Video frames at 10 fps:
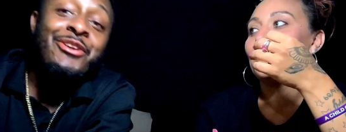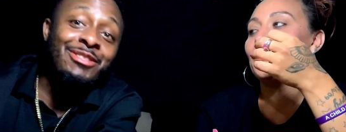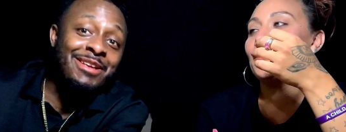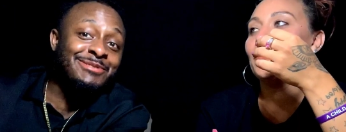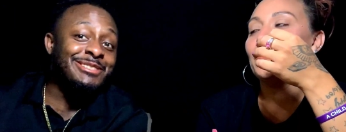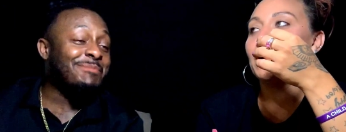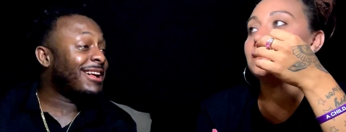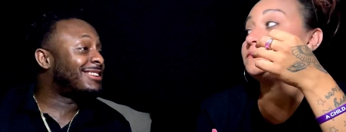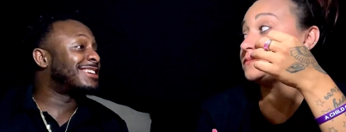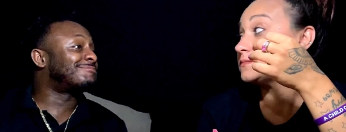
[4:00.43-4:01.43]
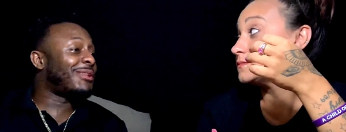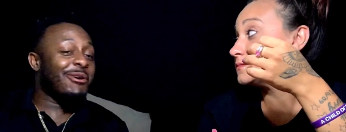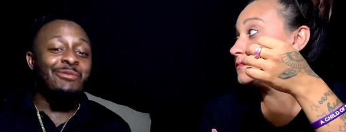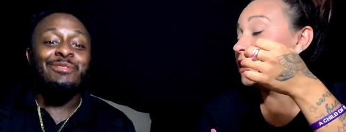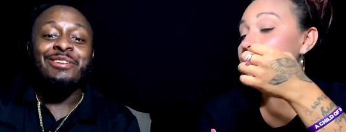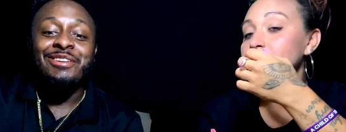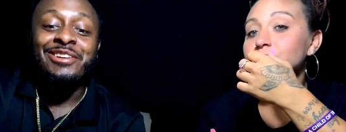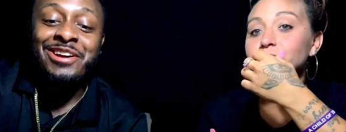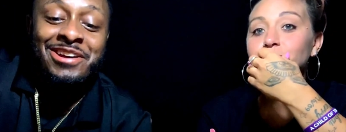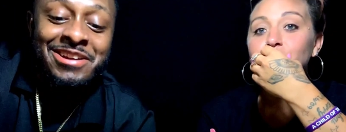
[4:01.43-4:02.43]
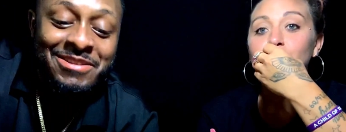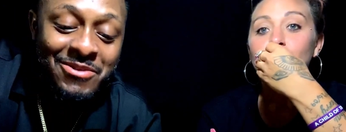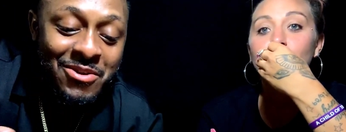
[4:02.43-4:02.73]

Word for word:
Speaker 1: Your lips is about to explode? Yeah. Good.